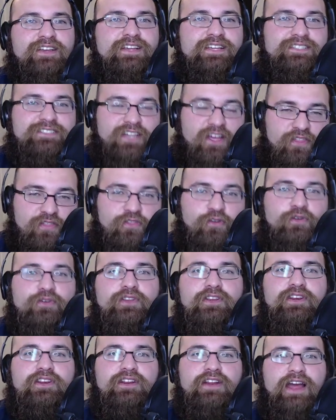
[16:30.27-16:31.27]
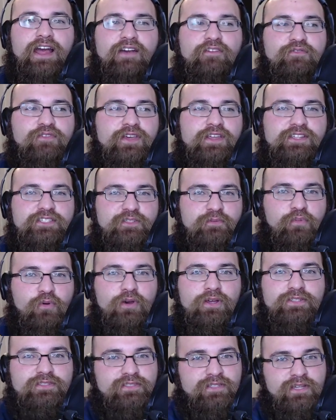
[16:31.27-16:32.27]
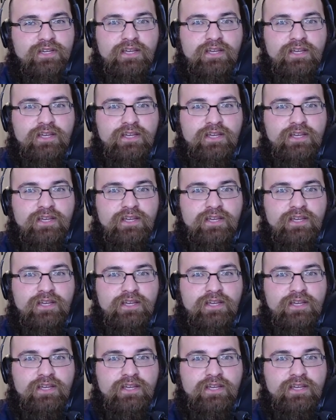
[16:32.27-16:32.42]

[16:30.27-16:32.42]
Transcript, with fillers: He's got 13.5 fantasy points,